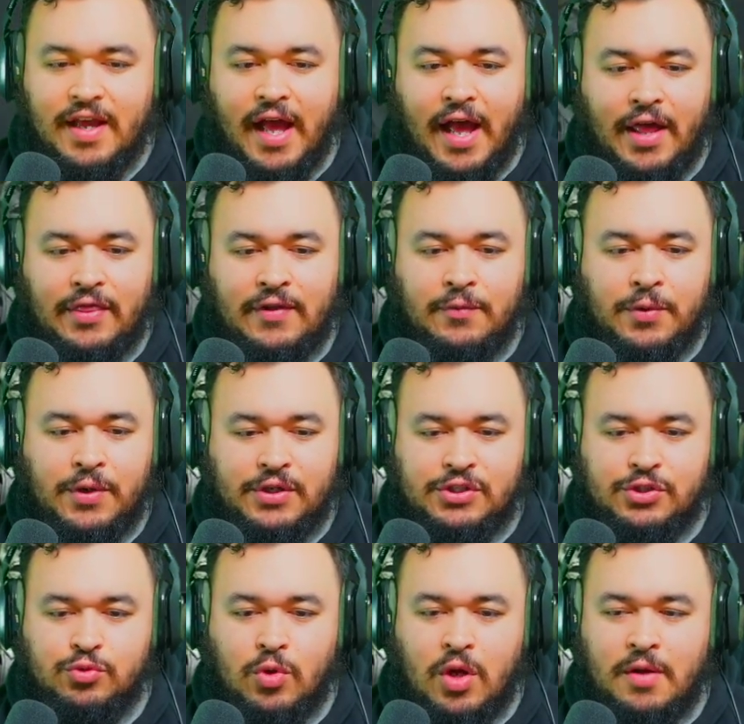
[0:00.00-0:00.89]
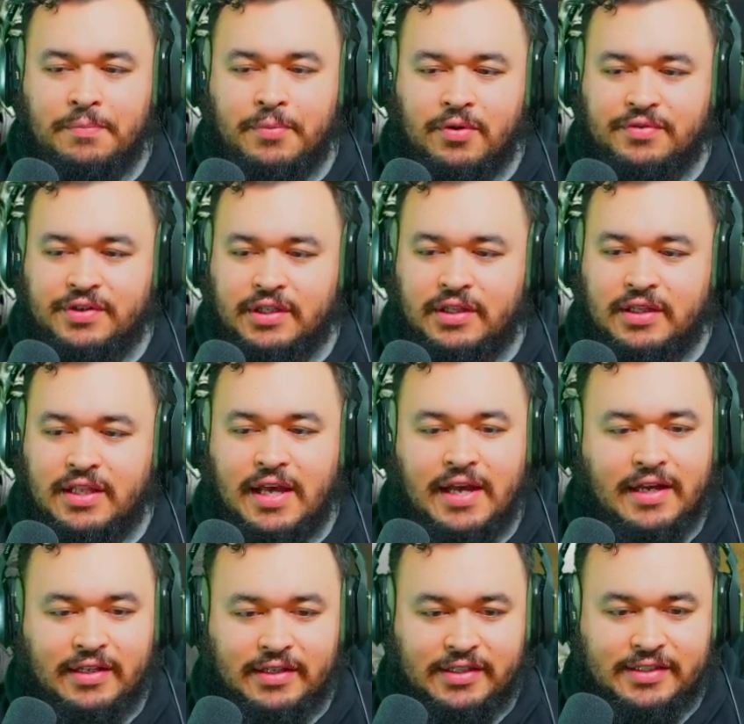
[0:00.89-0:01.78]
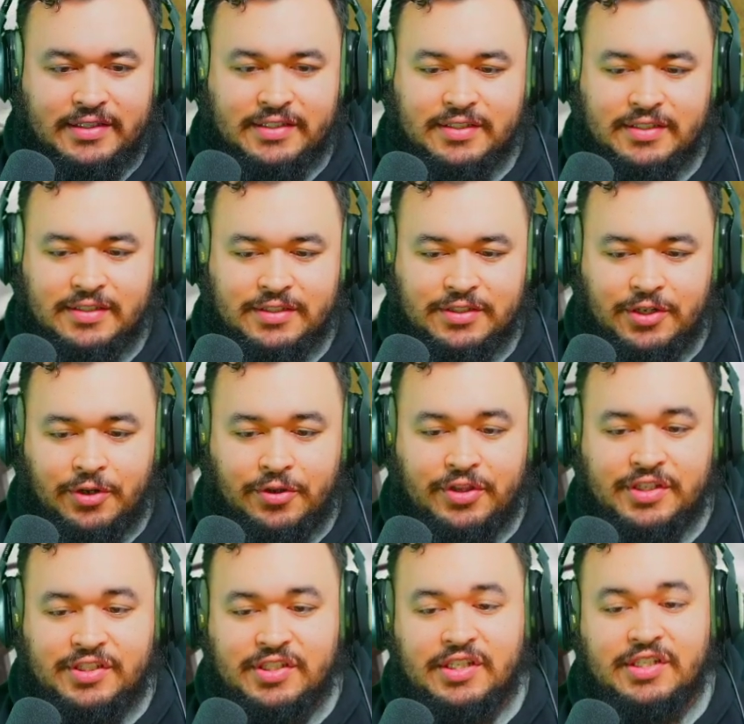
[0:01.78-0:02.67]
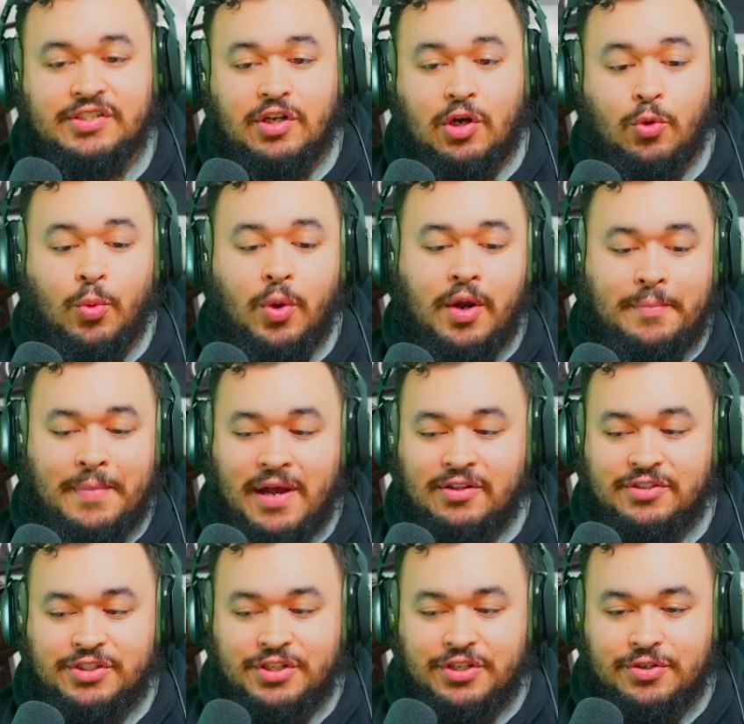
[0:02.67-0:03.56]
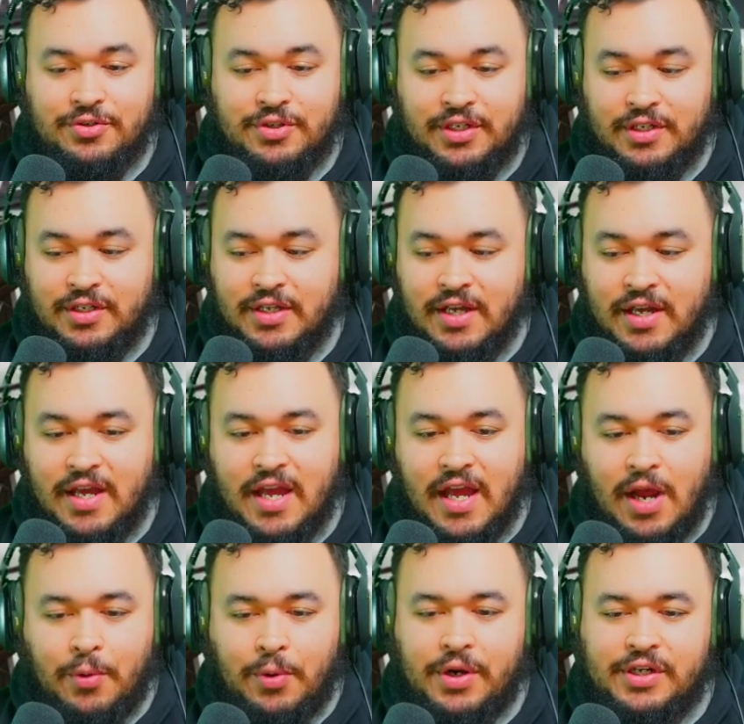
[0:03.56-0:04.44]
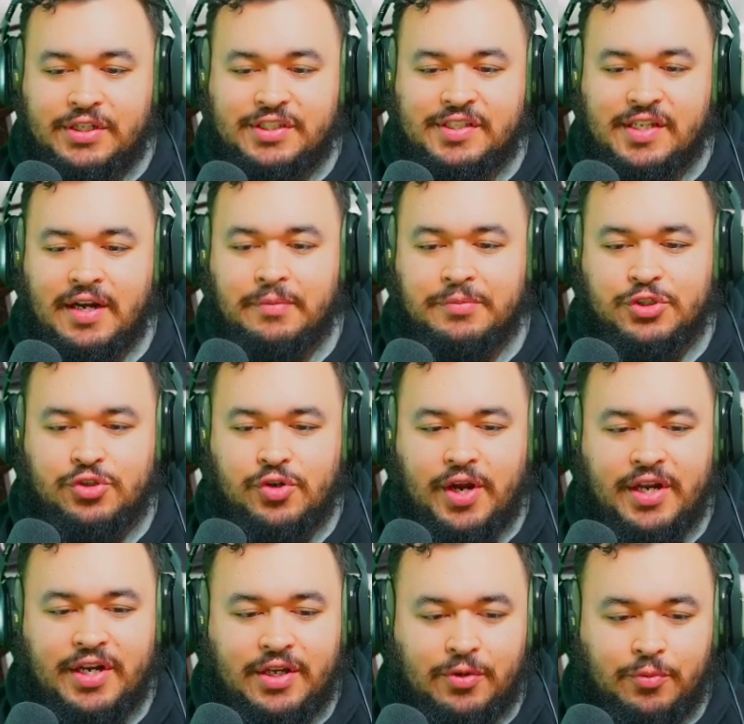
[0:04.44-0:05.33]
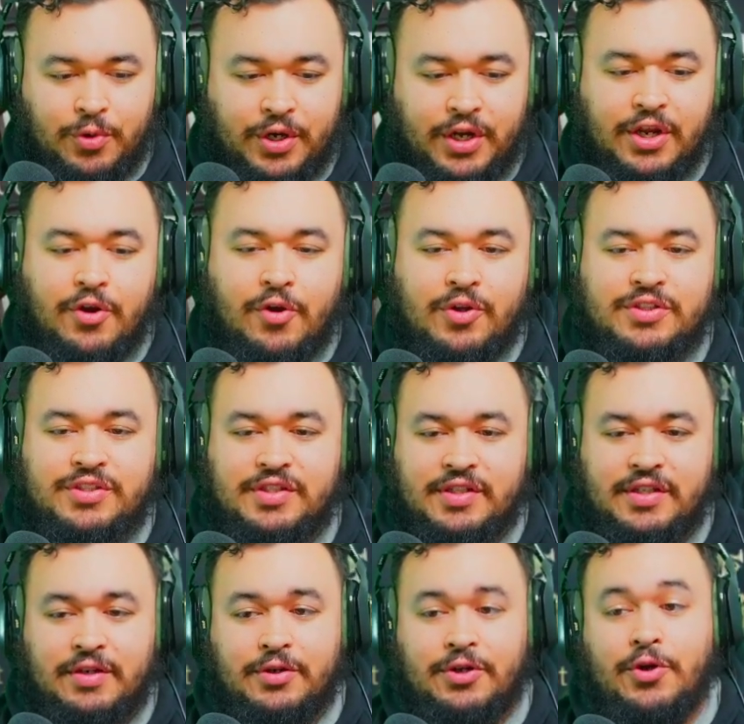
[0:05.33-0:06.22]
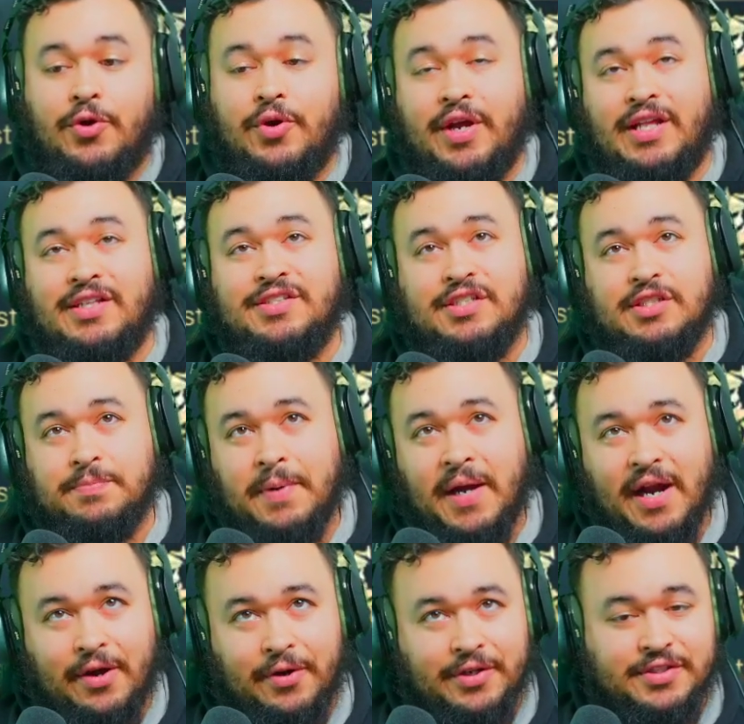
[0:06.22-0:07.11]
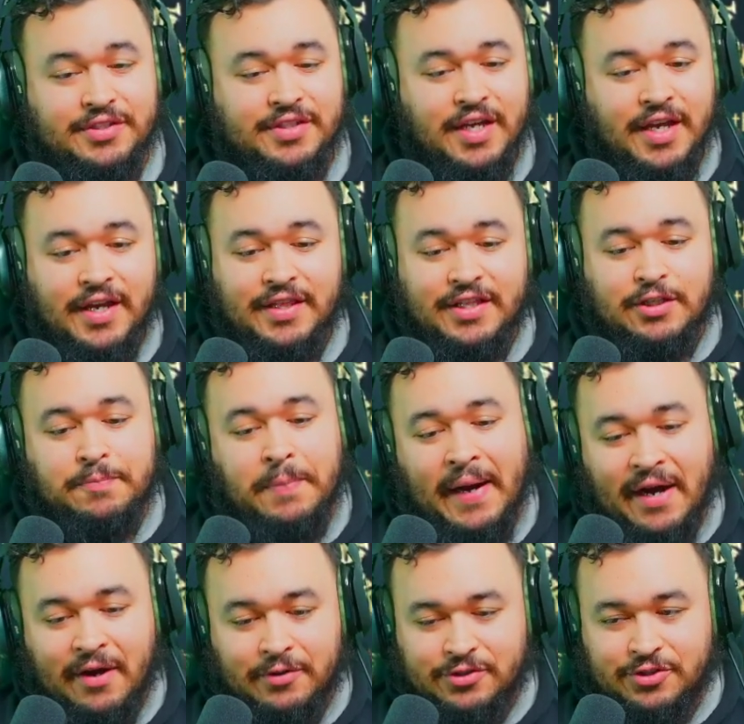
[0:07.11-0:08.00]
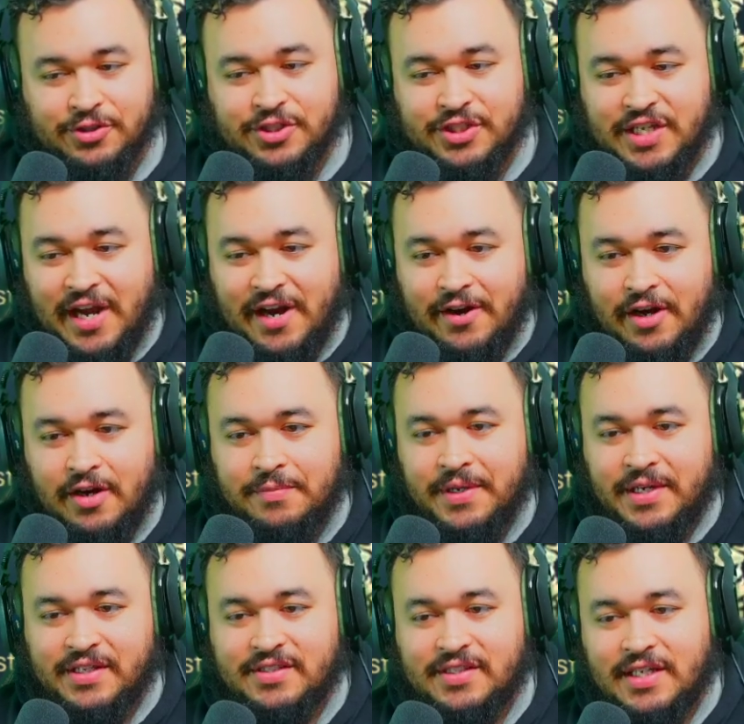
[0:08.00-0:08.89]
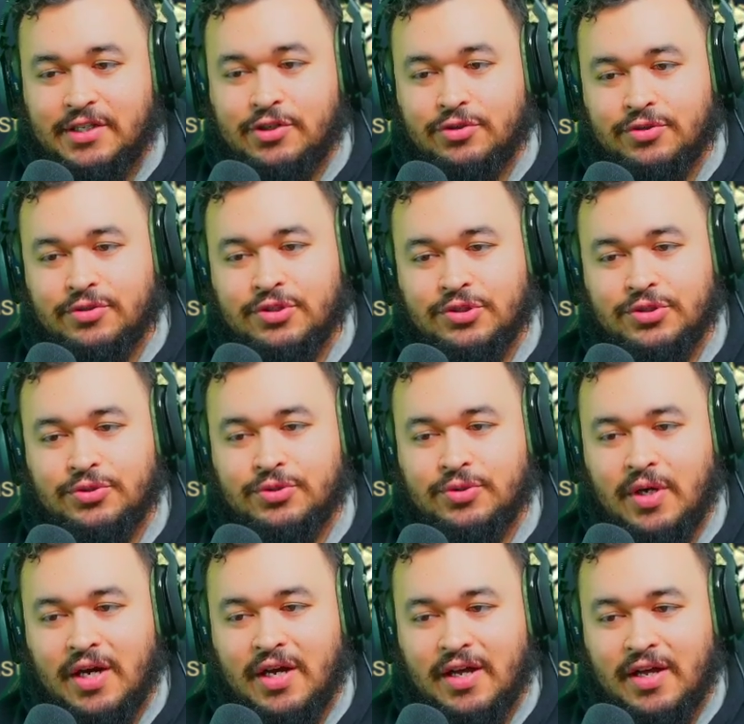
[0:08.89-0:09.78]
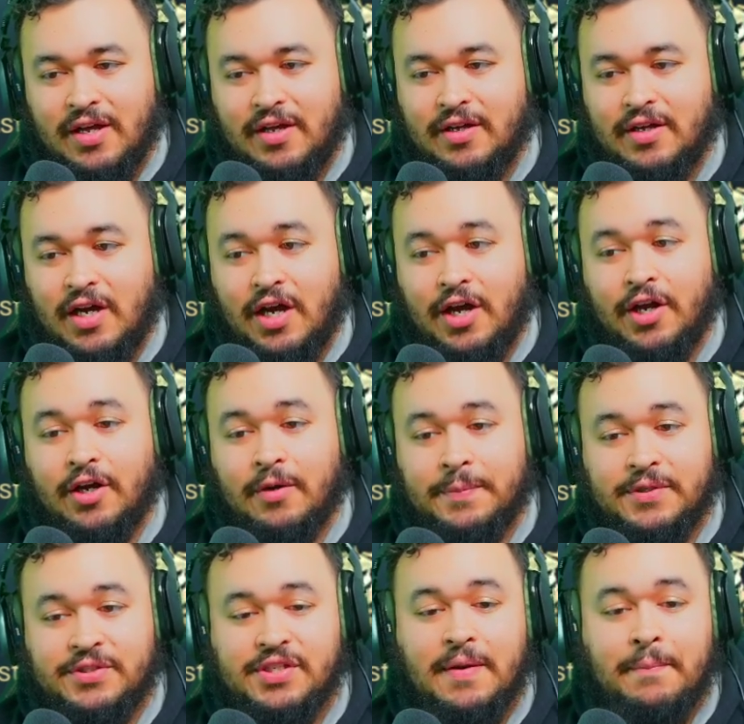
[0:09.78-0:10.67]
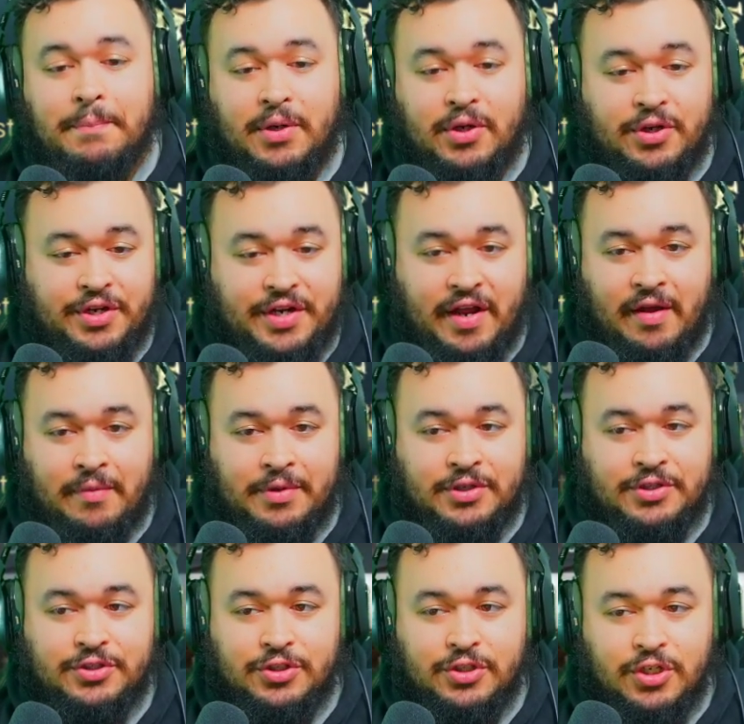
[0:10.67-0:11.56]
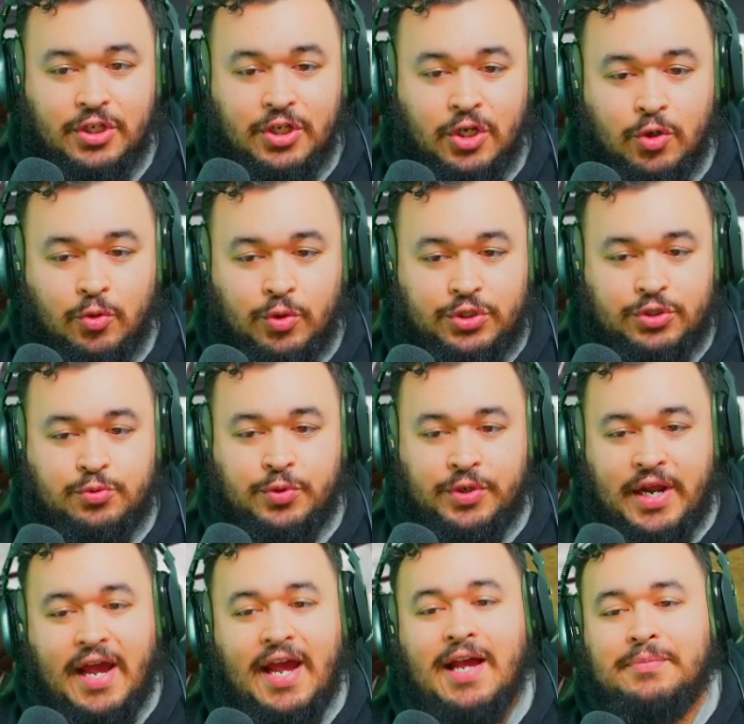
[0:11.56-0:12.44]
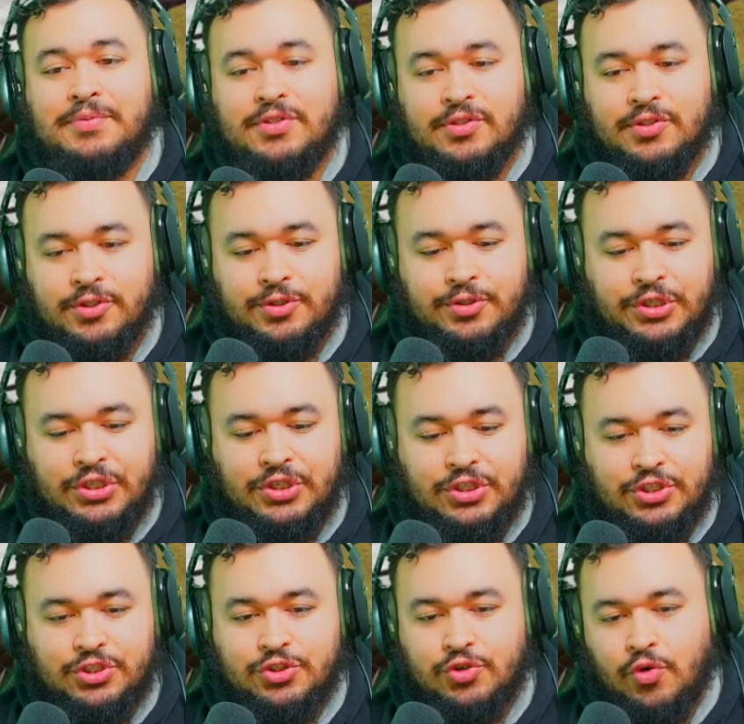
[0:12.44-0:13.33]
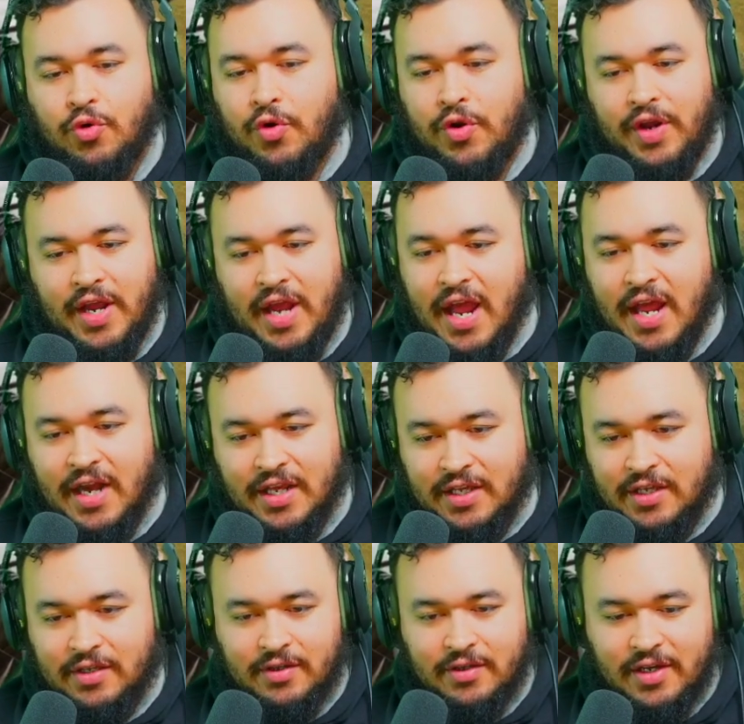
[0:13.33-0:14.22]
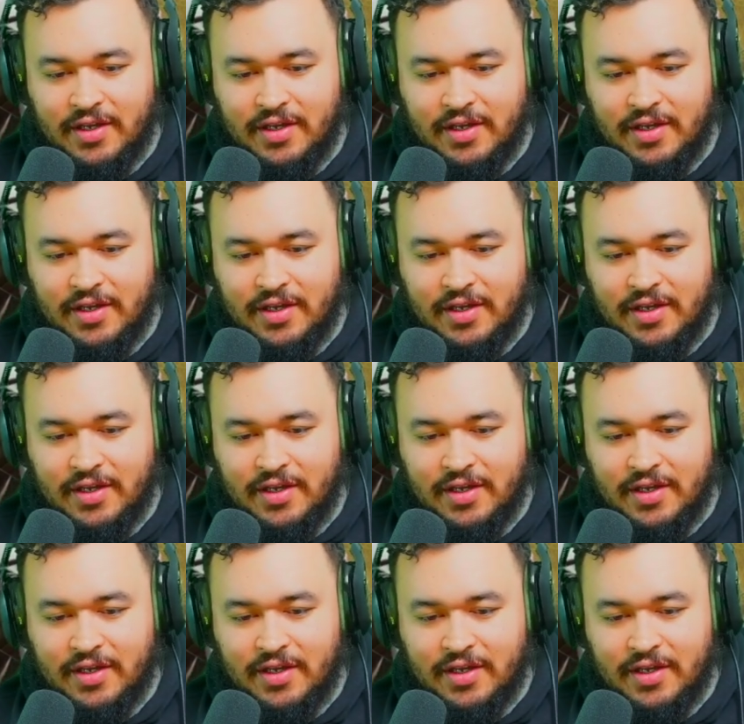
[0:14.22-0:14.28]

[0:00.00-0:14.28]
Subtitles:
And then we're going to swap over to Legolas. This is our one mounted unit. And we're going to send him straight in. We're going to go against these pirates. These pirates are scary because they do 100% burn damage, which would absolutely destroy any